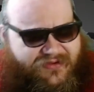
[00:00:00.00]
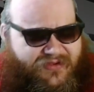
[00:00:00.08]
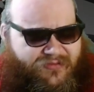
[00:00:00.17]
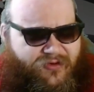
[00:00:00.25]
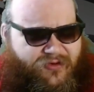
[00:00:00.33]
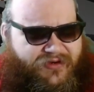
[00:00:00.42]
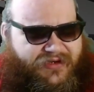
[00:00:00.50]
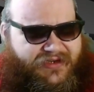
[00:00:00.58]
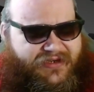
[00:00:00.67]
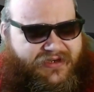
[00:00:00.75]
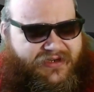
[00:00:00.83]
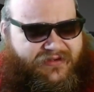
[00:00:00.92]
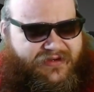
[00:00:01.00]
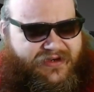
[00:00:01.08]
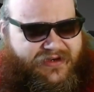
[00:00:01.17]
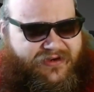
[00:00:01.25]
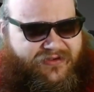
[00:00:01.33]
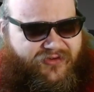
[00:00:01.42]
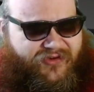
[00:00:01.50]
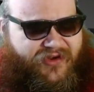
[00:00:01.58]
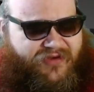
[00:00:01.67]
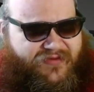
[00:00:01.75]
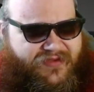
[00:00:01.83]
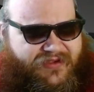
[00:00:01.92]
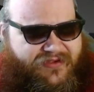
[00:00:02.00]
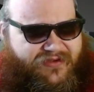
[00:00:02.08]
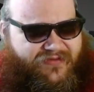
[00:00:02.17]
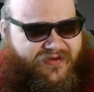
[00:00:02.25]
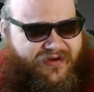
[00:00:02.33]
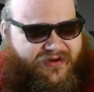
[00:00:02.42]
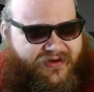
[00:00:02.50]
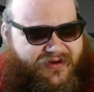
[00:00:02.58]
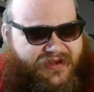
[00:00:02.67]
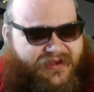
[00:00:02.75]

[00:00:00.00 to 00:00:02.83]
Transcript: that was more detailed than any other shot we've seen so far.